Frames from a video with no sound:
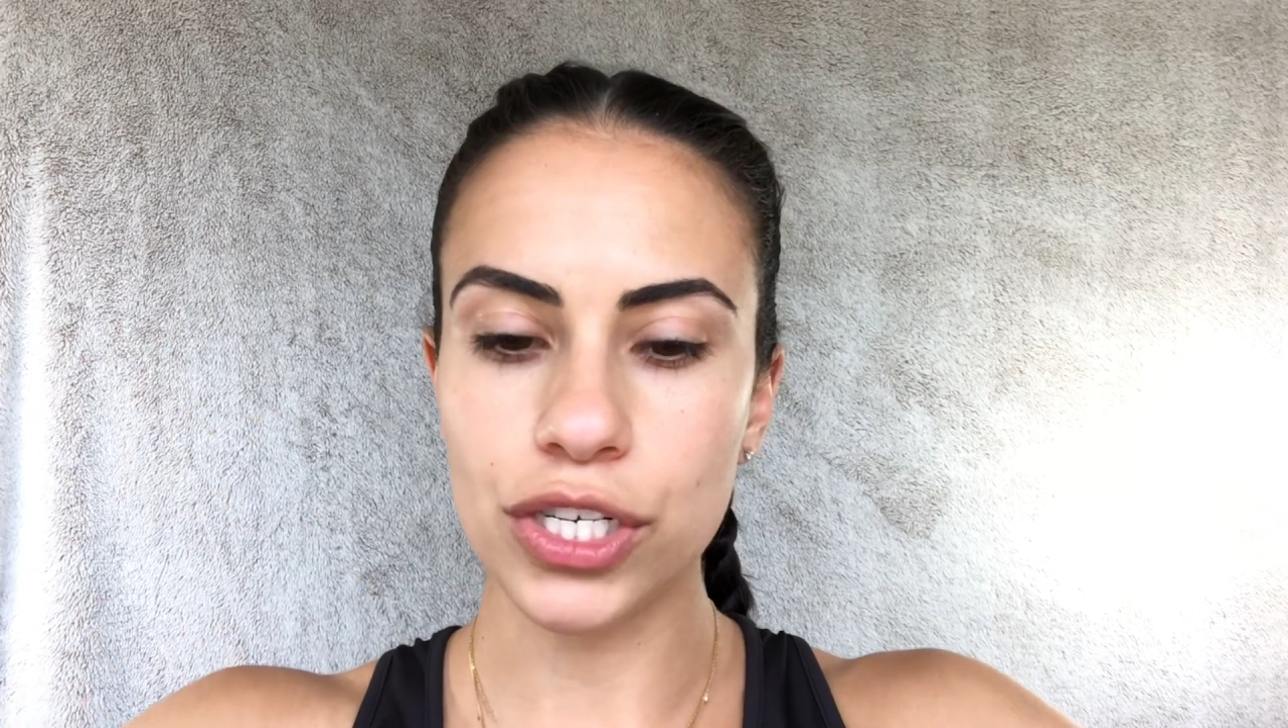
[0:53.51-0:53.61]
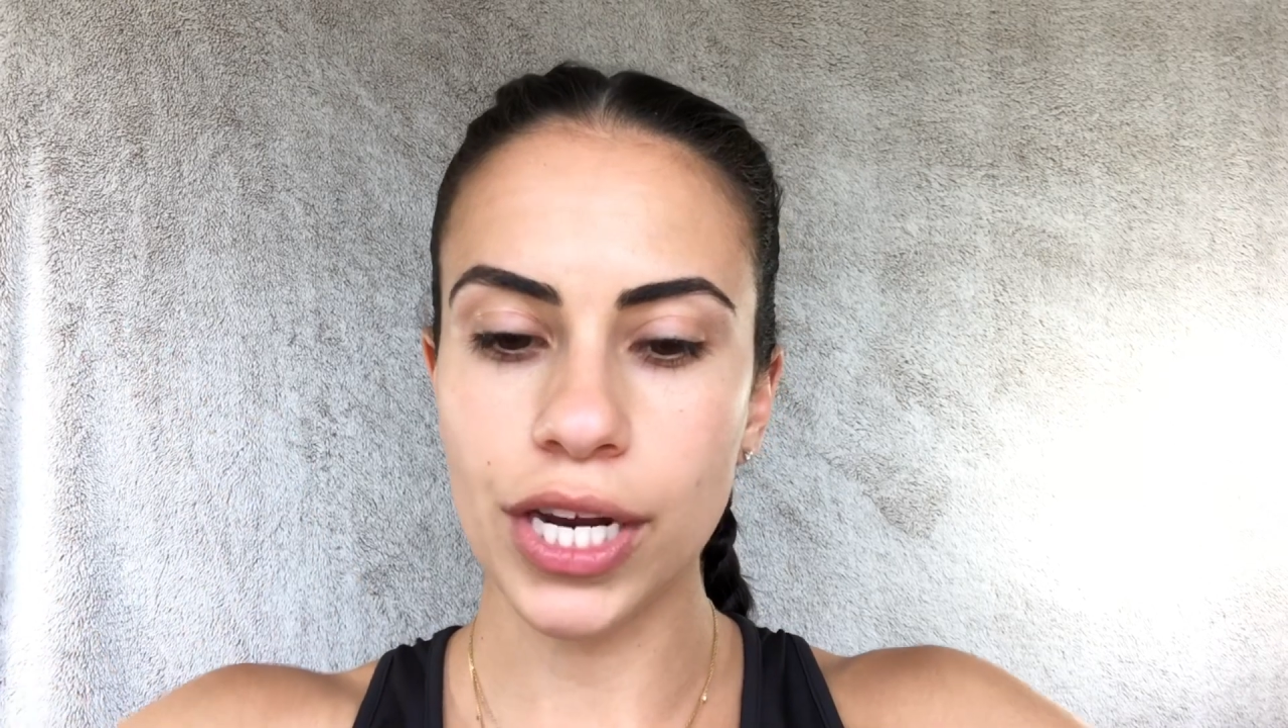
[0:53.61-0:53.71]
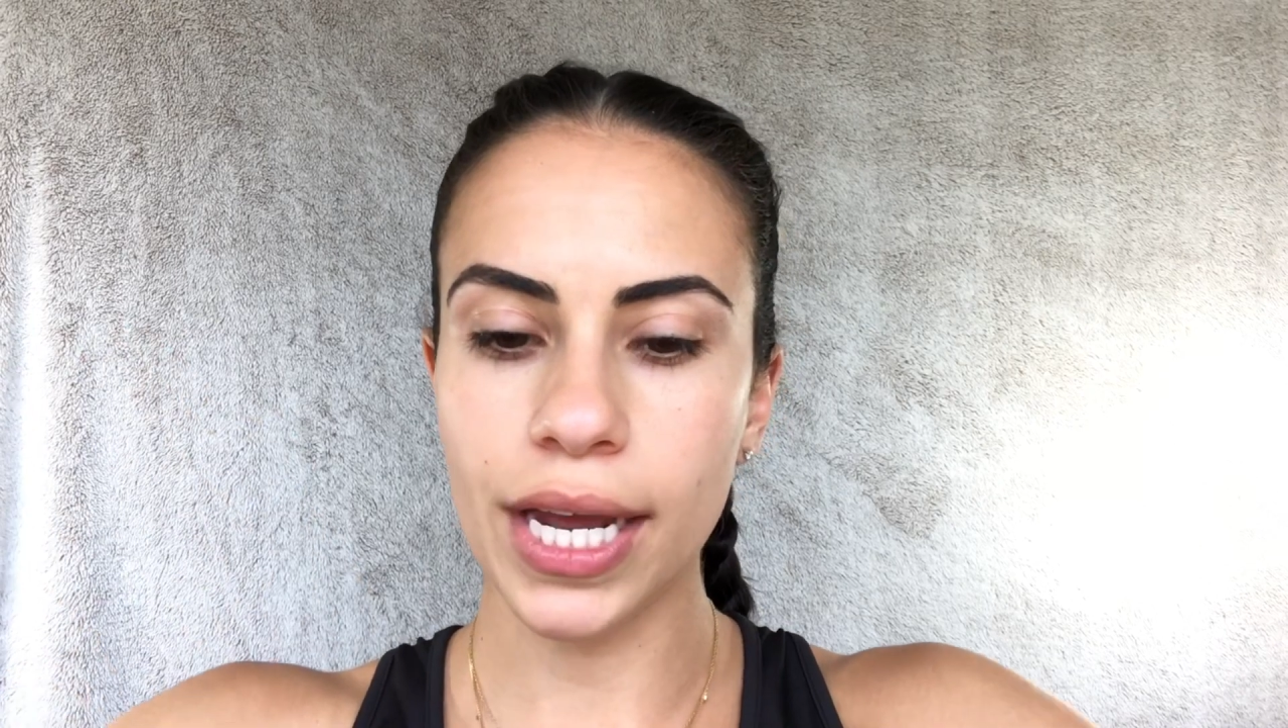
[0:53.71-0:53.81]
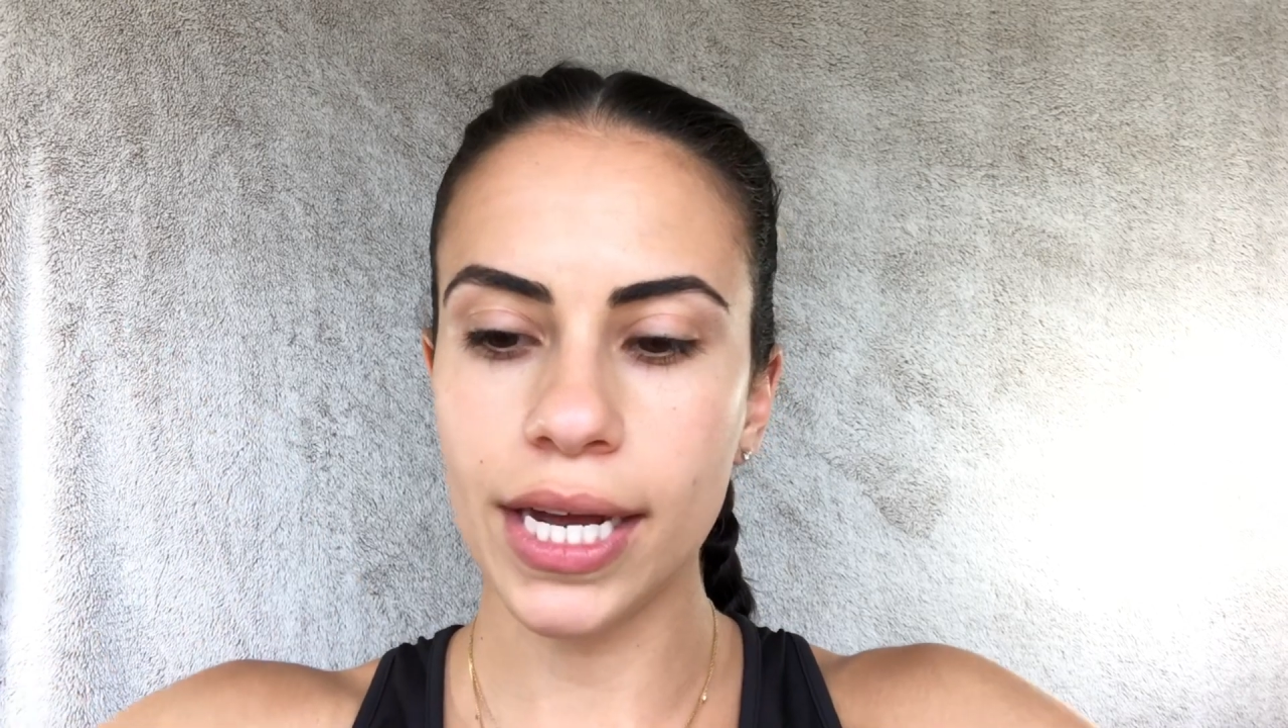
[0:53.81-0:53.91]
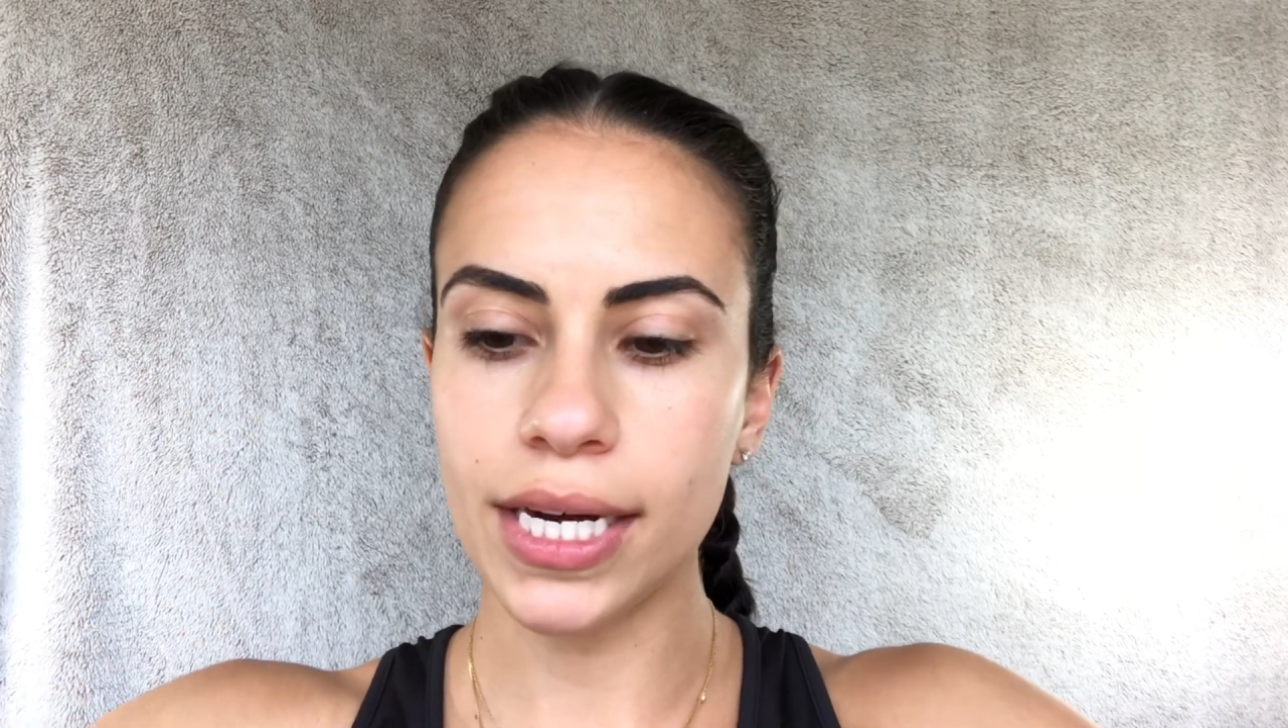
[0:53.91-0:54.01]

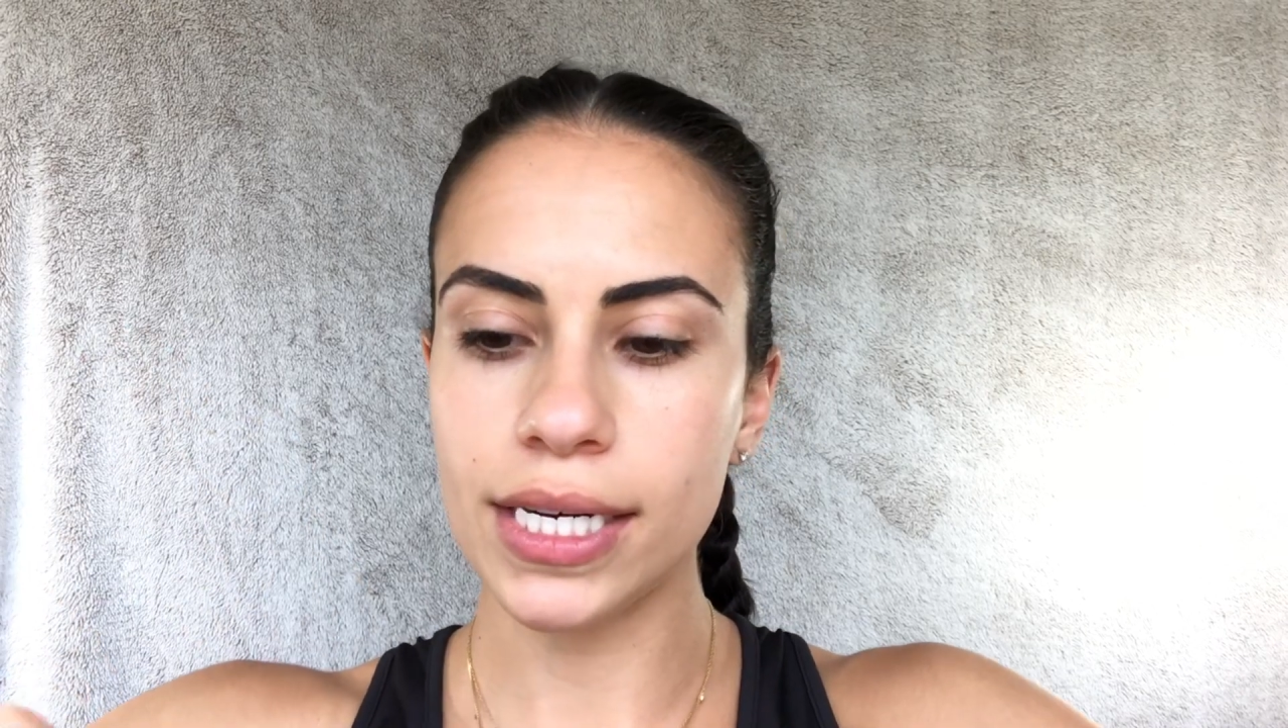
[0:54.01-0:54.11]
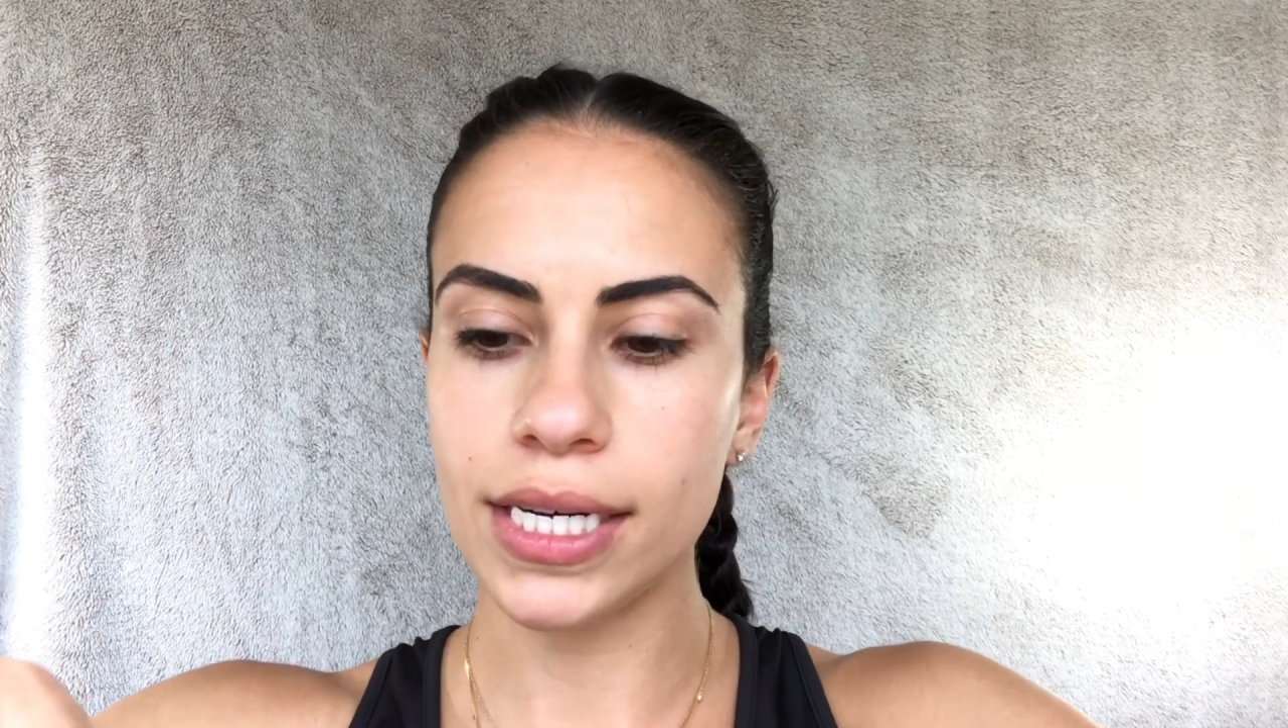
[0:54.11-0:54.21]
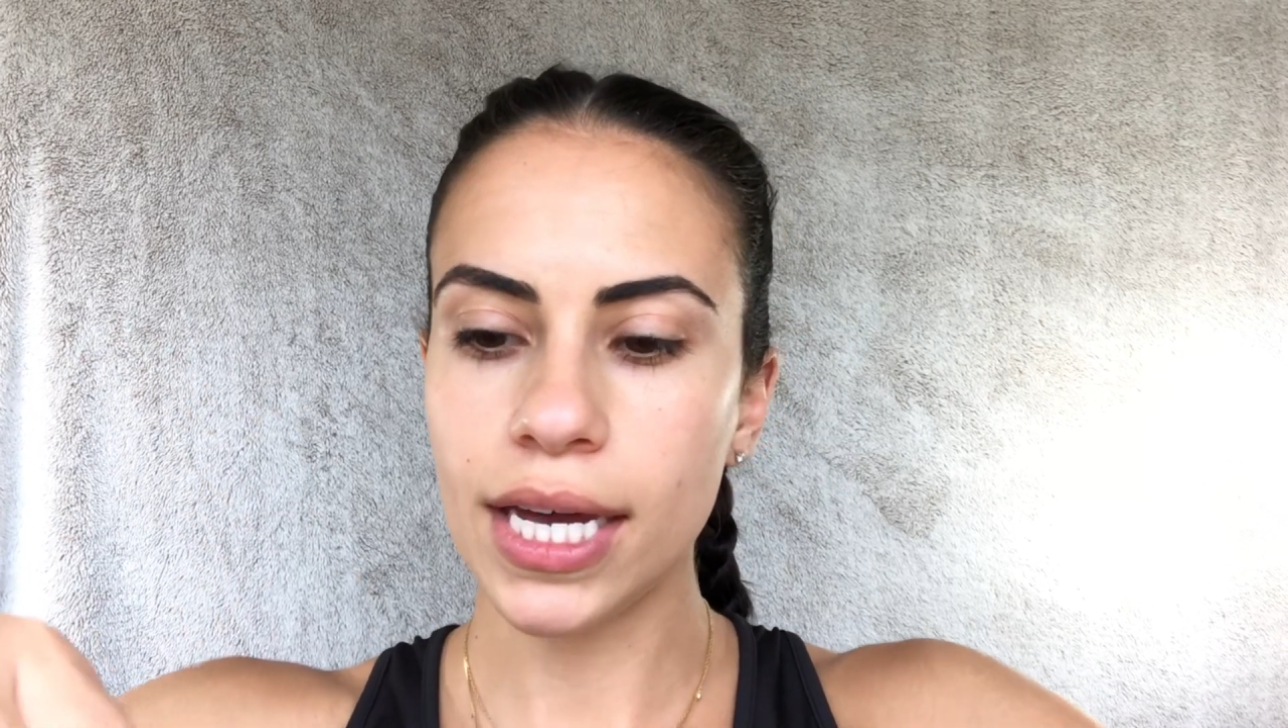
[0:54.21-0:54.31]
shake.